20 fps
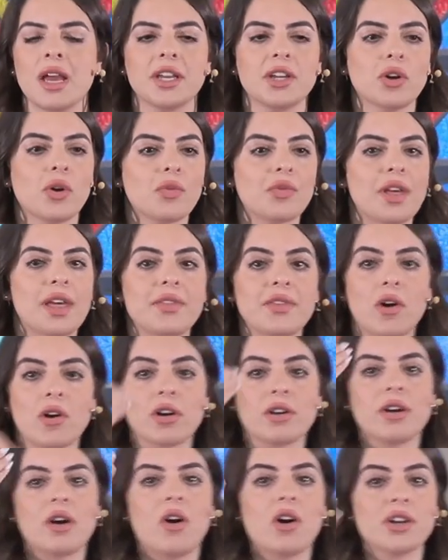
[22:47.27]
You know, then
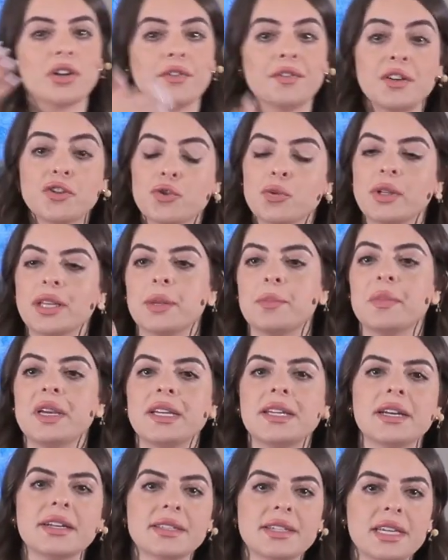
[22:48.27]
our audiovisual and
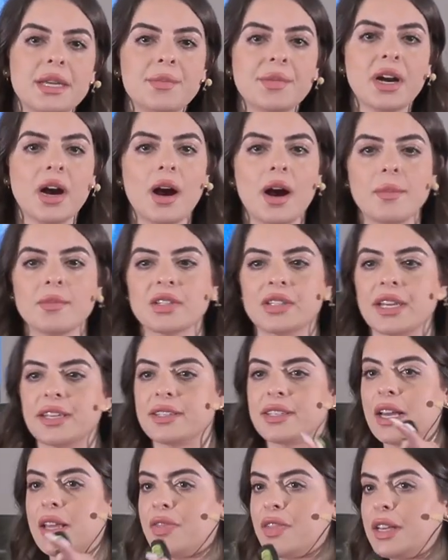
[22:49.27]
media team comes, they
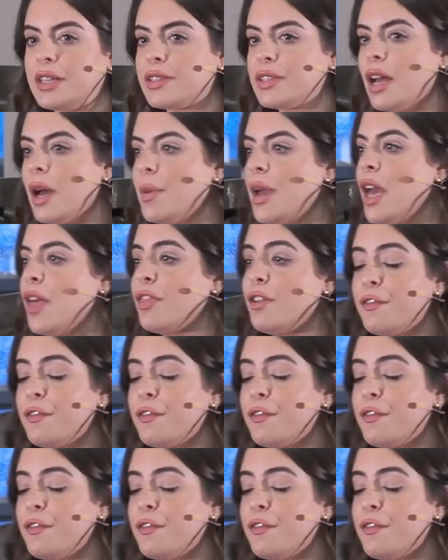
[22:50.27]
set things up.